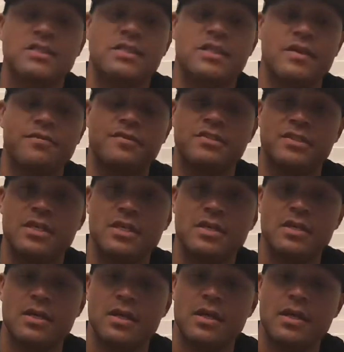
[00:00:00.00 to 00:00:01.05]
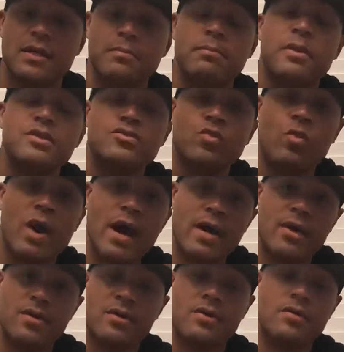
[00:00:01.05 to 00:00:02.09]
a different seat, much
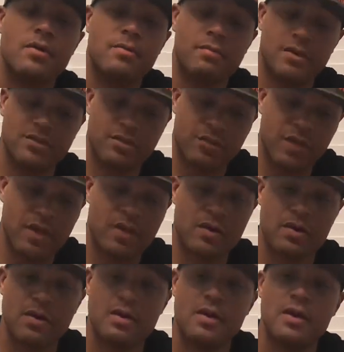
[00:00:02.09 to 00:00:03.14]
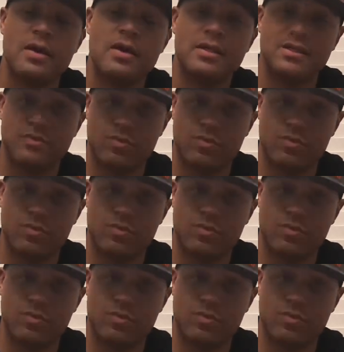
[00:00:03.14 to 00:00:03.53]
wider, much thicker. It